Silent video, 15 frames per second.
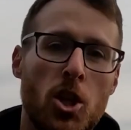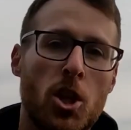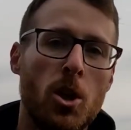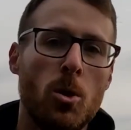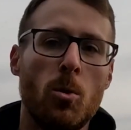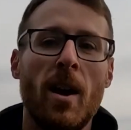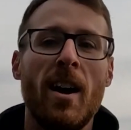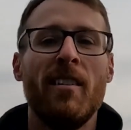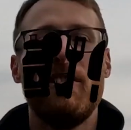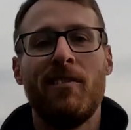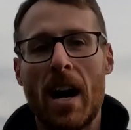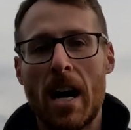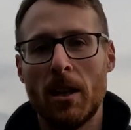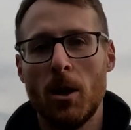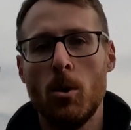2,
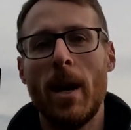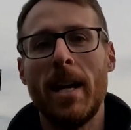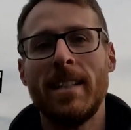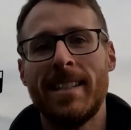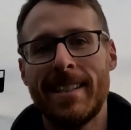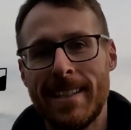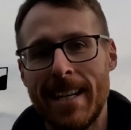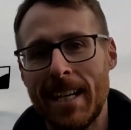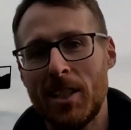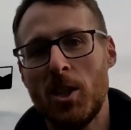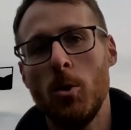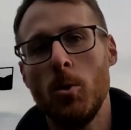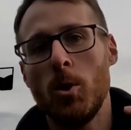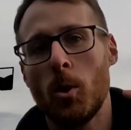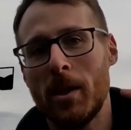follow and stick
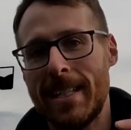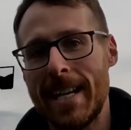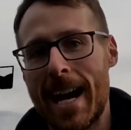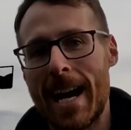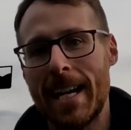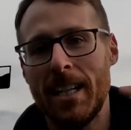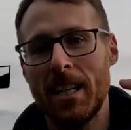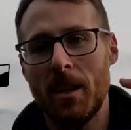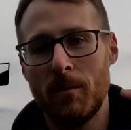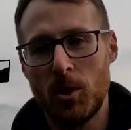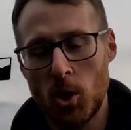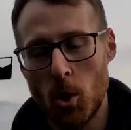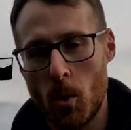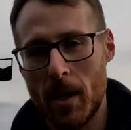to your diet of